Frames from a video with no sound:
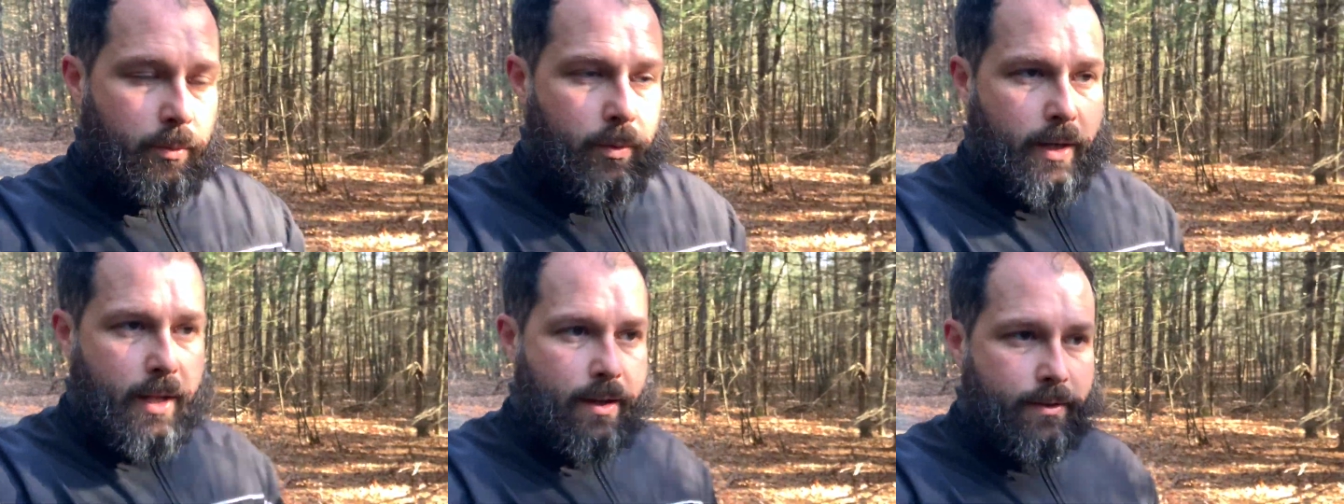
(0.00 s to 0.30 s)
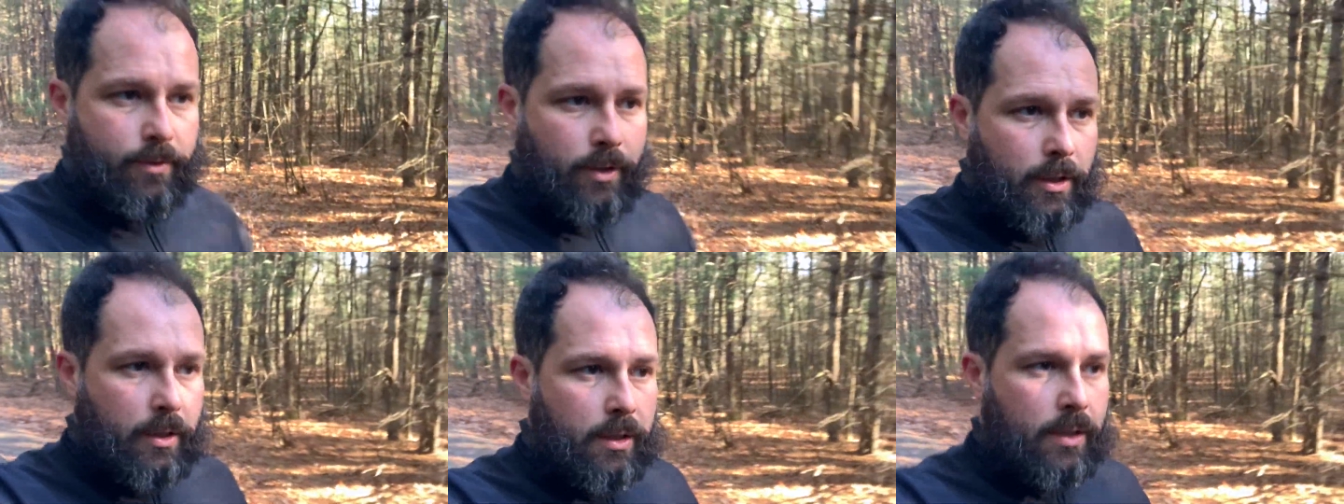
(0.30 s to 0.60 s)

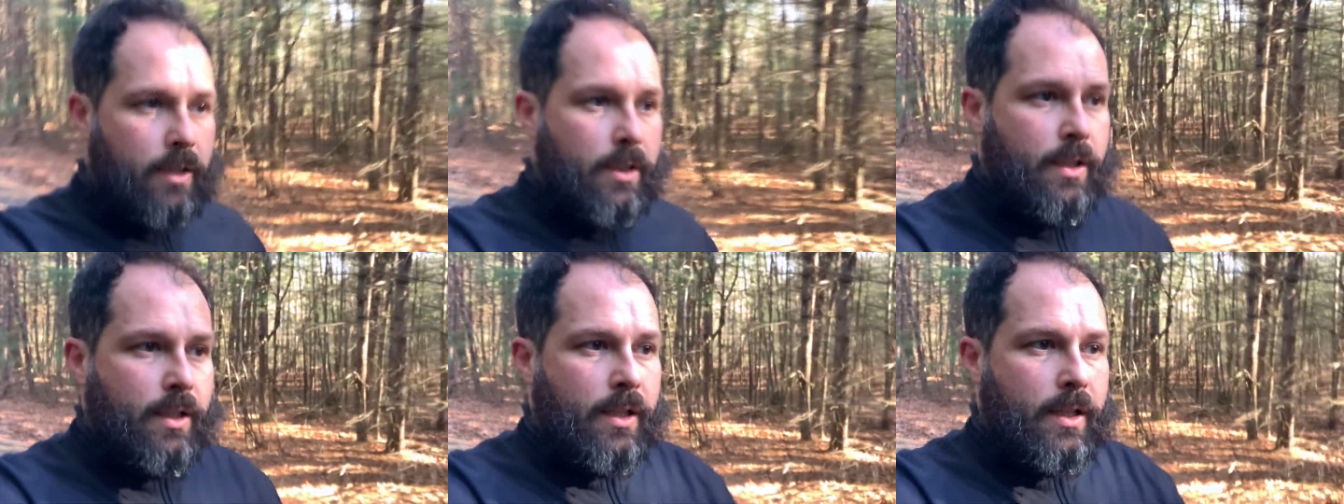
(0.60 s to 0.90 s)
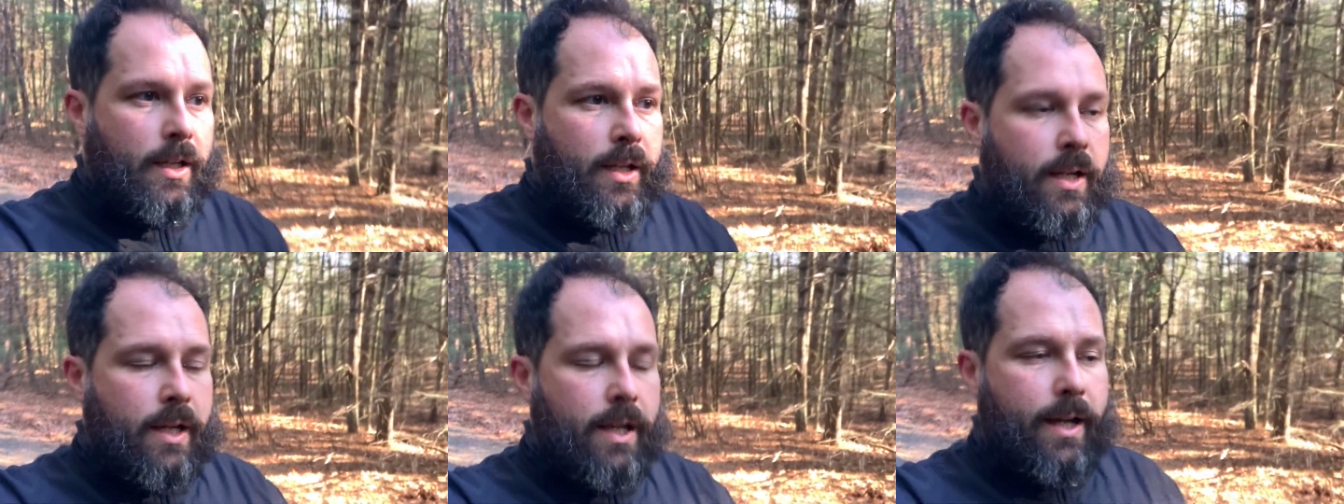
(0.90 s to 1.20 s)
whatever,
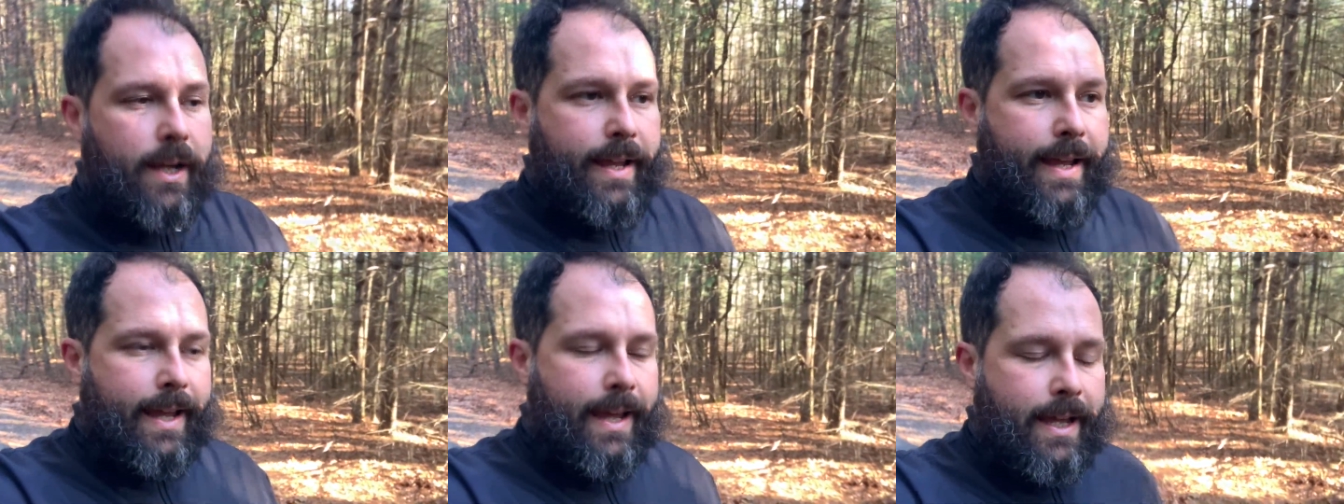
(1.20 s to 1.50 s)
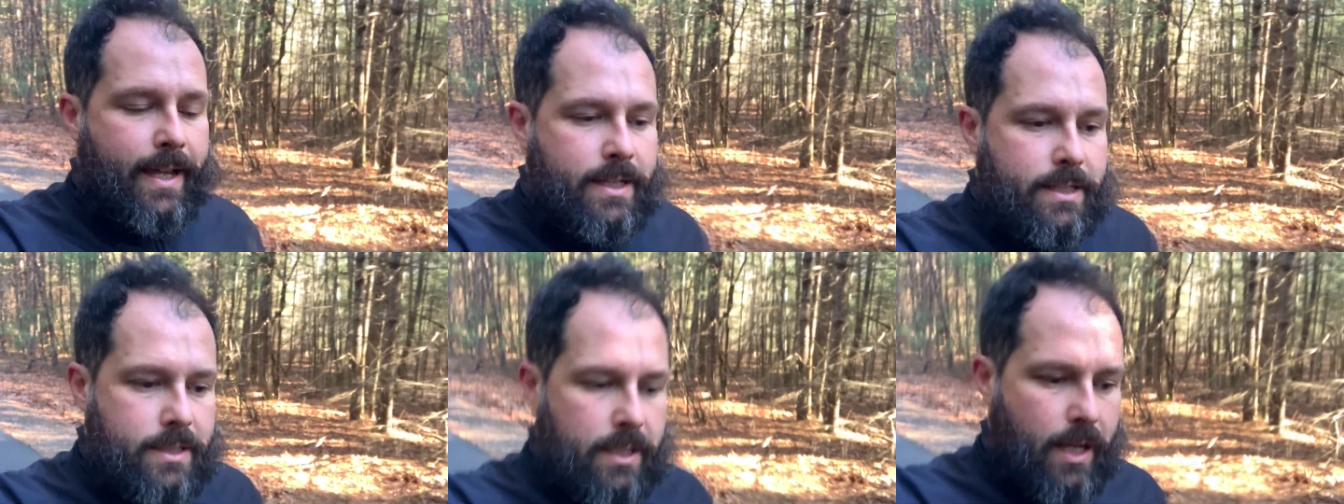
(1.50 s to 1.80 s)

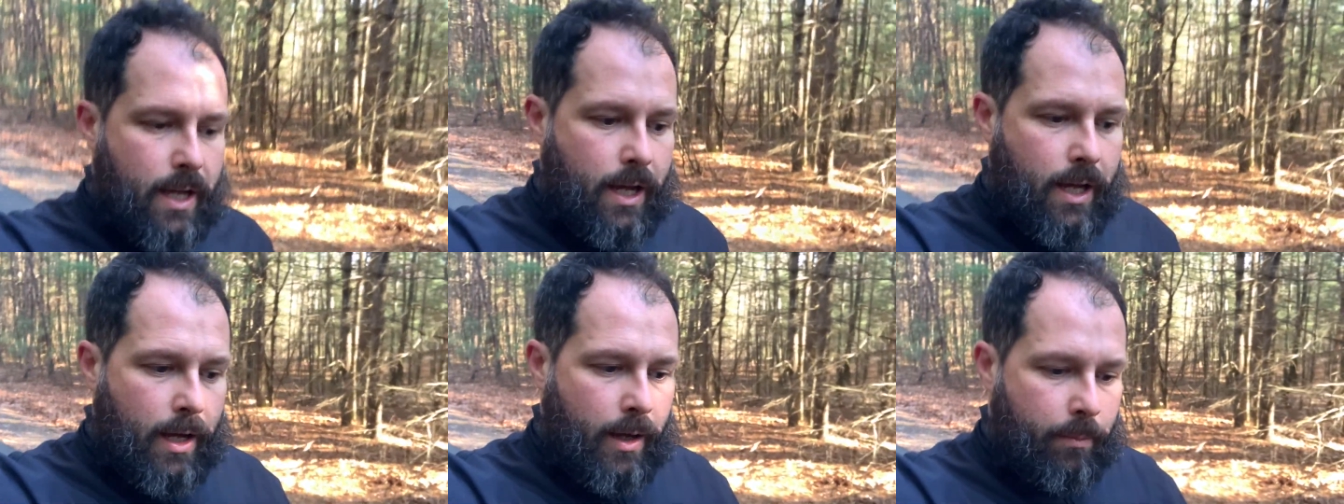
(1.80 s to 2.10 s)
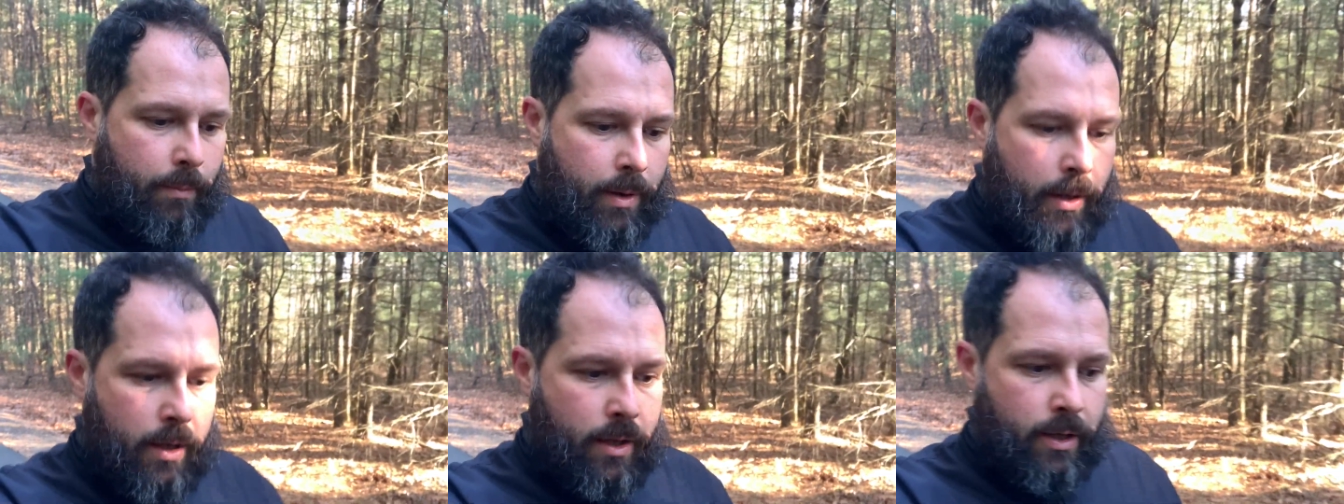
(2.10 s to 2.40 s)
and
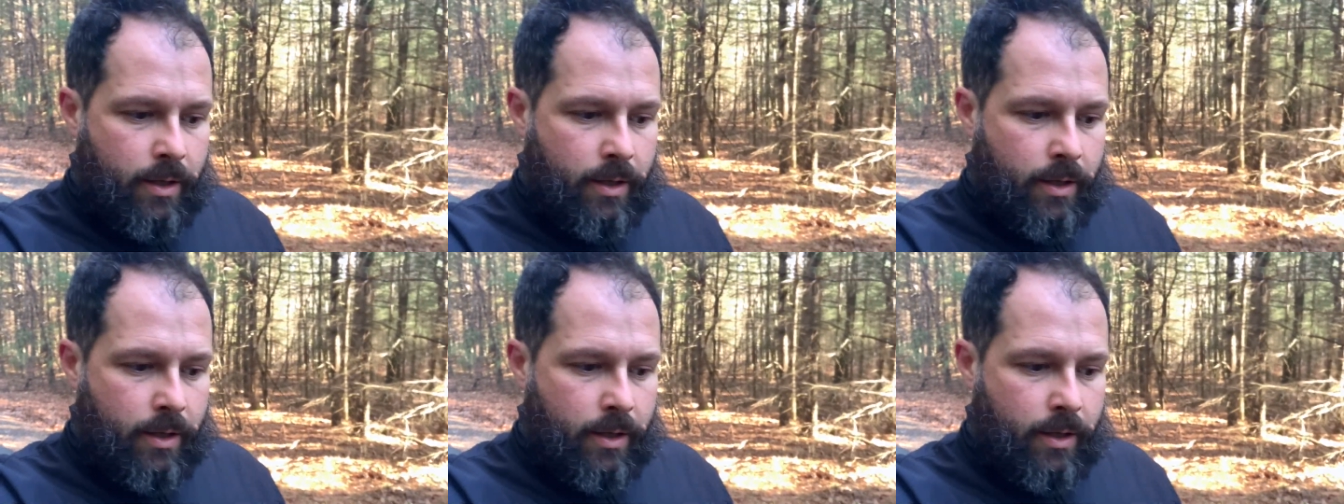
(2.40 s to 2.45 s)
um,